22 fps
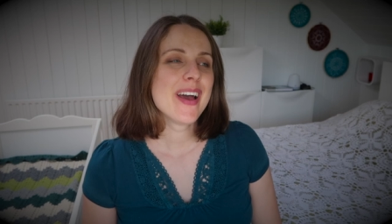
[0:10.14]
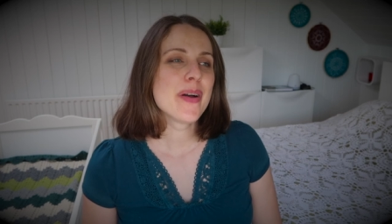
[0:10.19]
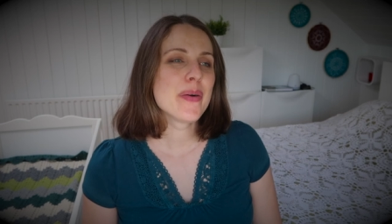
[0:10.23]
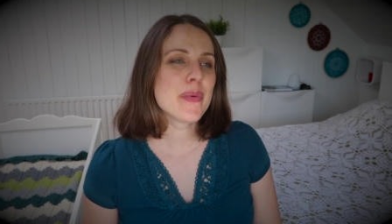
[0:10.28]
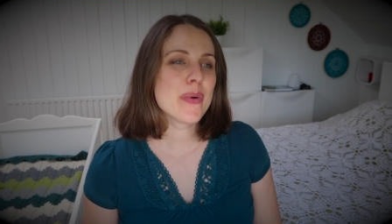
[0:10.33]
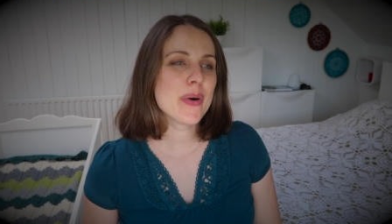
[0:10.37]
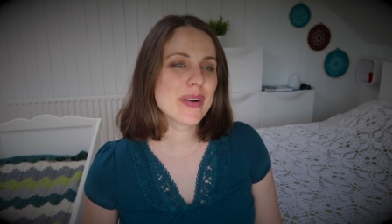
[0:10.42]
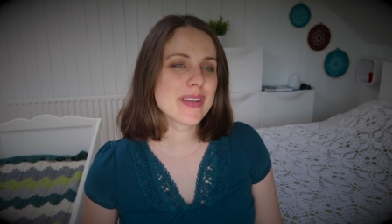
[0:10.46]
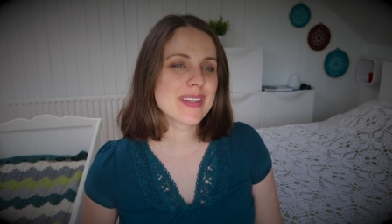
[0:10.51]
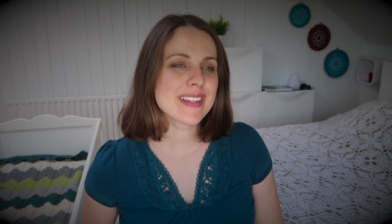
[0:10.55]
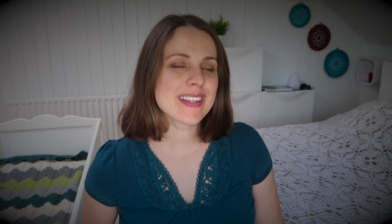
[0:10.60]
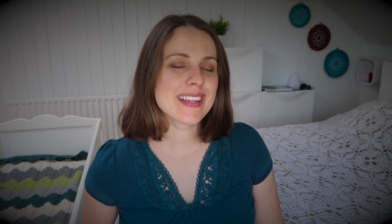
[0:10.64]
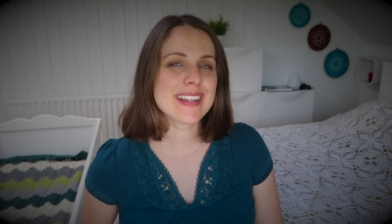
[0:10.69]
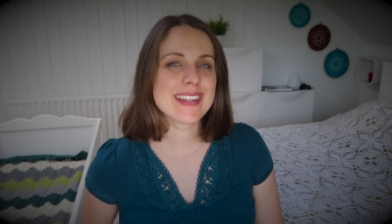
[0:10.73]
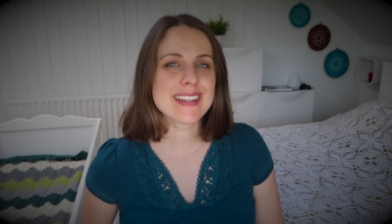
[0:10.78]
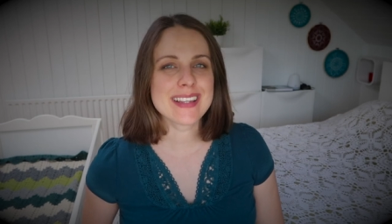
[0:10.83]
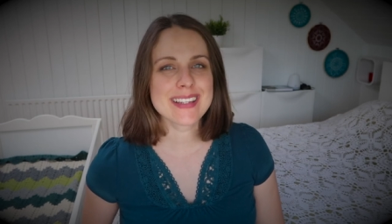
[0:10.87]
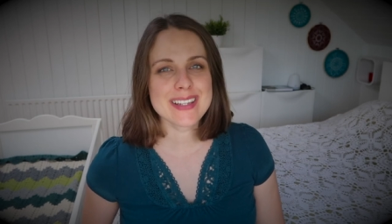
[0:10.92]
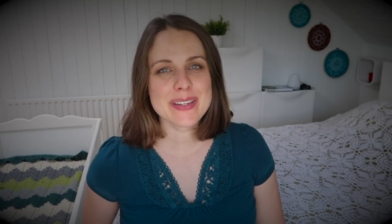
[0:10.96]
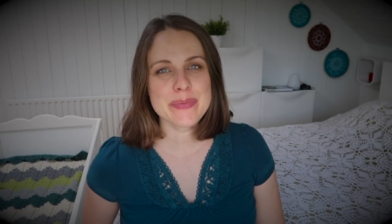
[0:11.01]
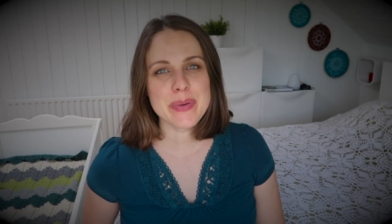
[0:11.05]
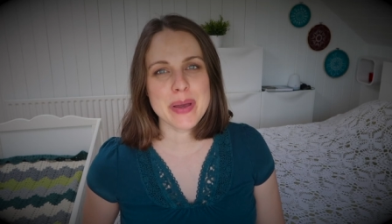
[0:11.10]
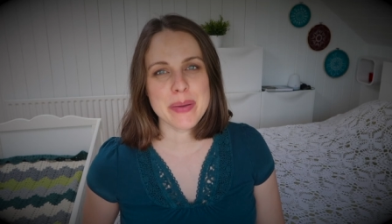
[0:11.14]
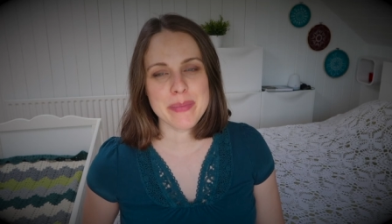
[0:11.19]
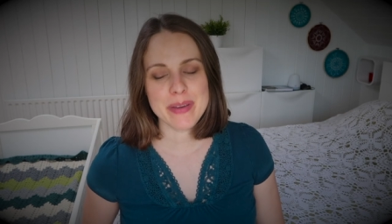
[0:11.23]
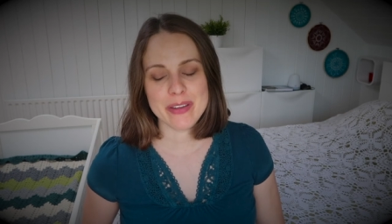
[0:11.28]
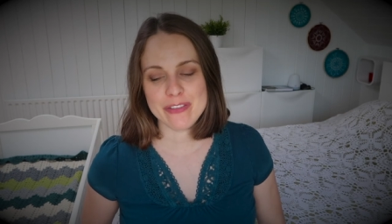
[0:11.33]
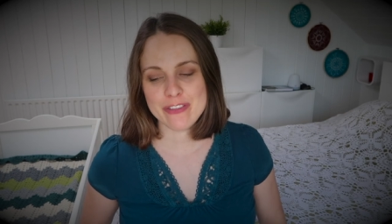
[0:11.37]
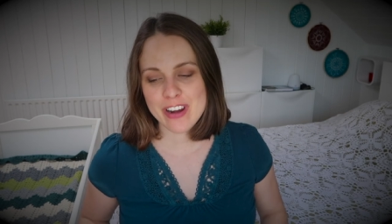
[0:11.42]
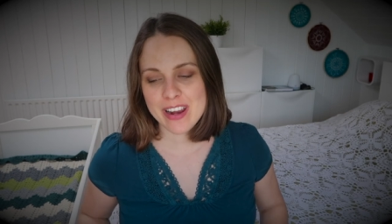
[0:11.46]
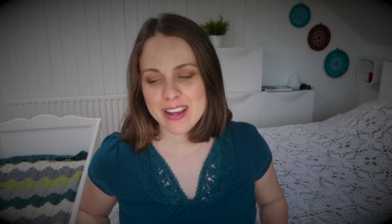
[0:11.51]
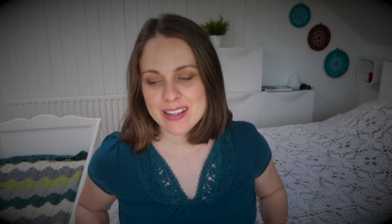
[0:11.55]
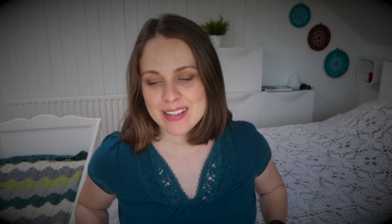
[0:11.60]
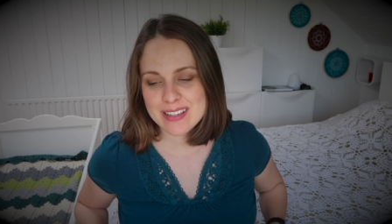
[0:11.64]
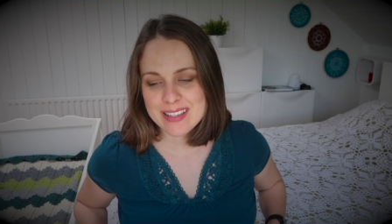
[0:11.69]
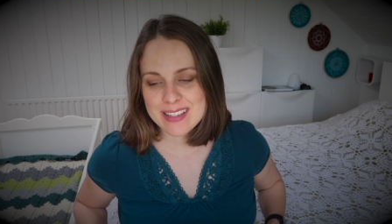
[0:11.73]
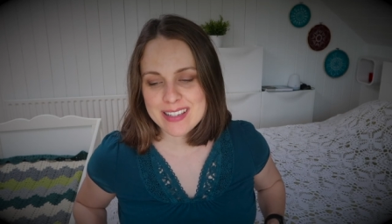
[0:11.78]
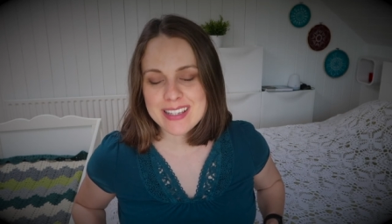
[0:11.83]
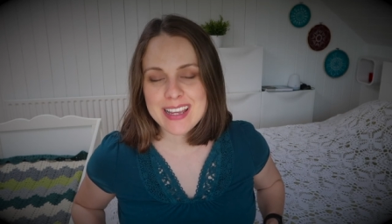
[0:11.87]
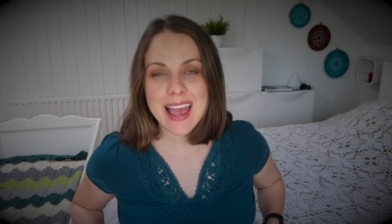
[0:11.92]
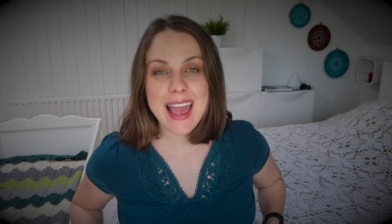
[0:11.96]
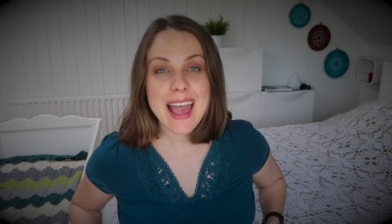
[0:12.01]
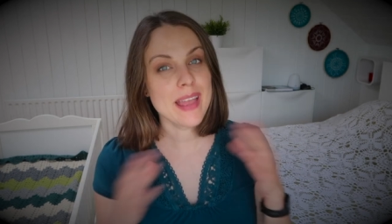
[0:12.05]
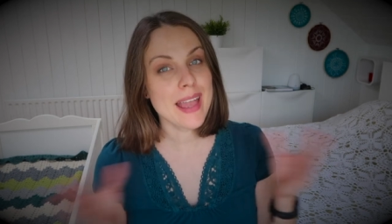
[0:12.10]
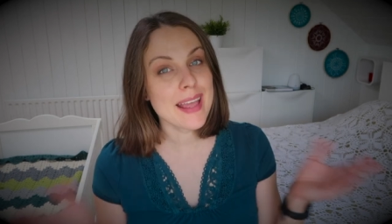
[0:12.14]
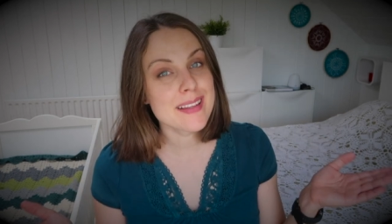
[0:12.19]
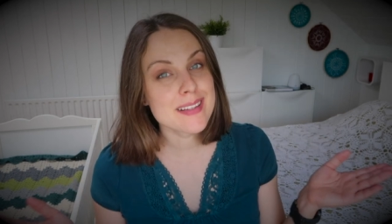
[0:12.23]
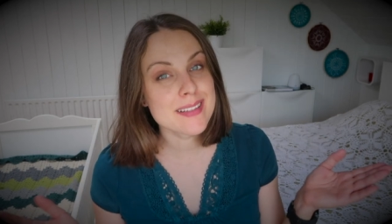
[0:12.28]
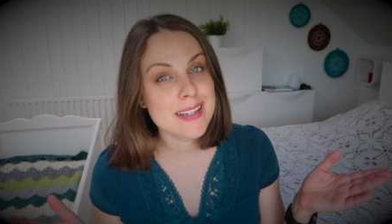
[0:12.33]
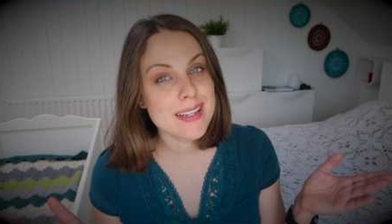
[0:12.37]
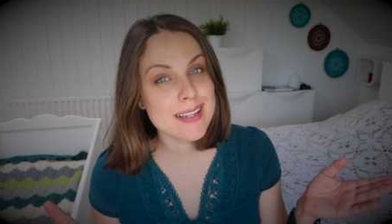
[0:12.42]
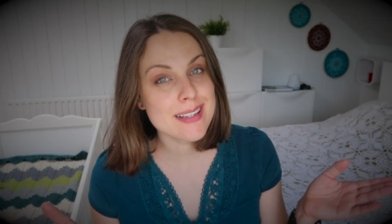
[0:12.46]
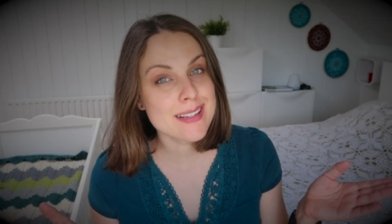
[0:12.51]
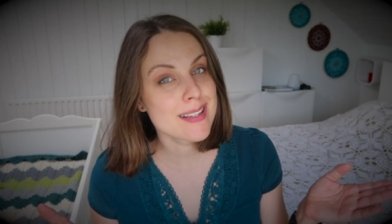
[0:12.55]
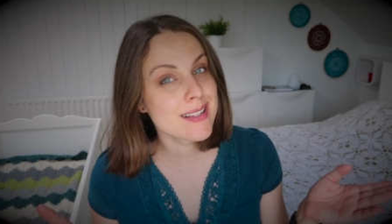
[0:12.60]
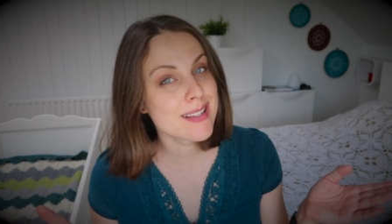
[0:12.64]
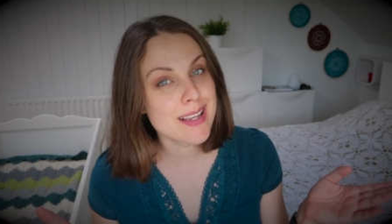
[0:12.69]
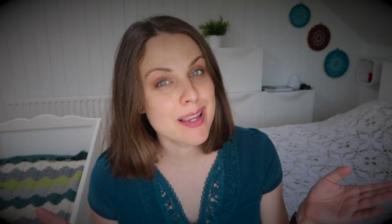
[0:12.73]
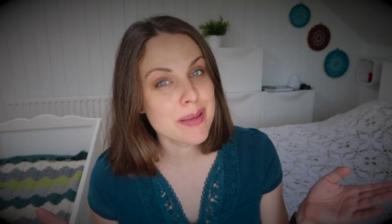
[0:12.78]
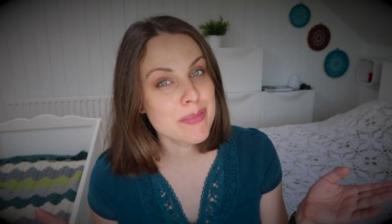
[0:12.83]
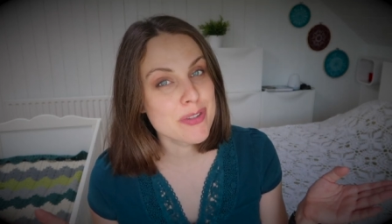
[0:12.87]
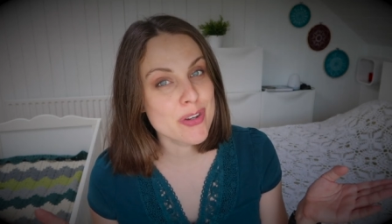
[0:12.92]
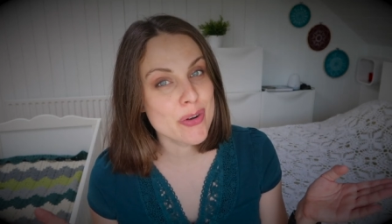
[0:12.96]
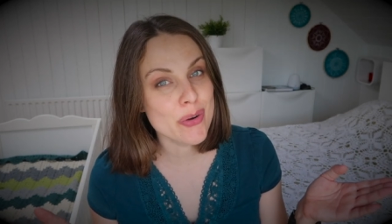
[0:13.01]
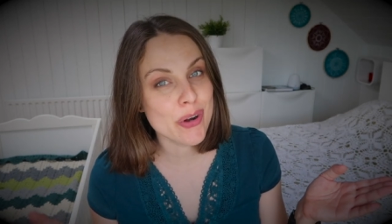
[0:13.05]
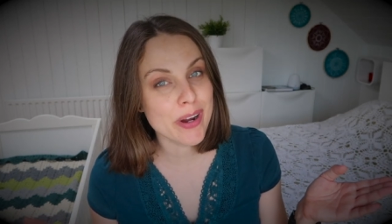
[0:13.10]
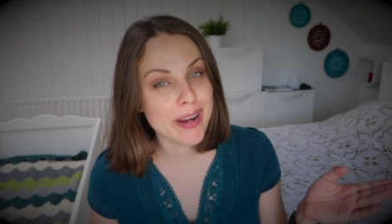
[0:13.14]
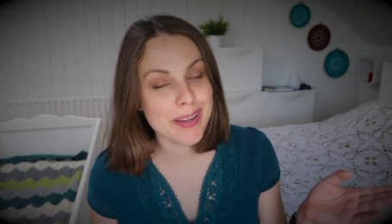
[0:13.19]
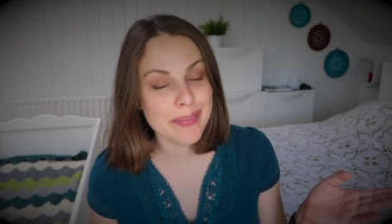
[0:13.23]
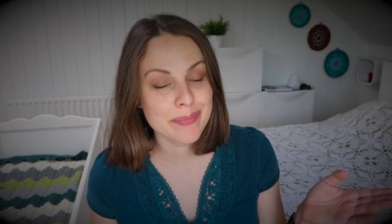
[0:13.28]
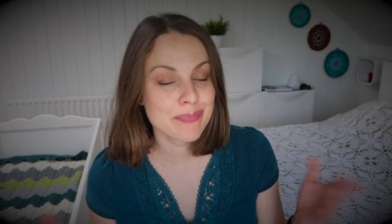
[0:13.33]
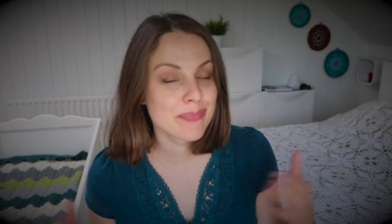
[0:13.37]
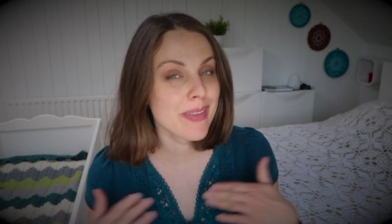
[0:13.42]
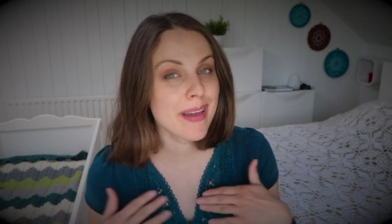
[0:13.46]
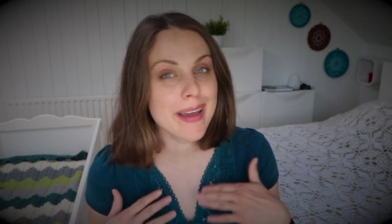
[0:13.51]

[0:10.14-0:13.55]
was knitted by my friends. And today, the same story.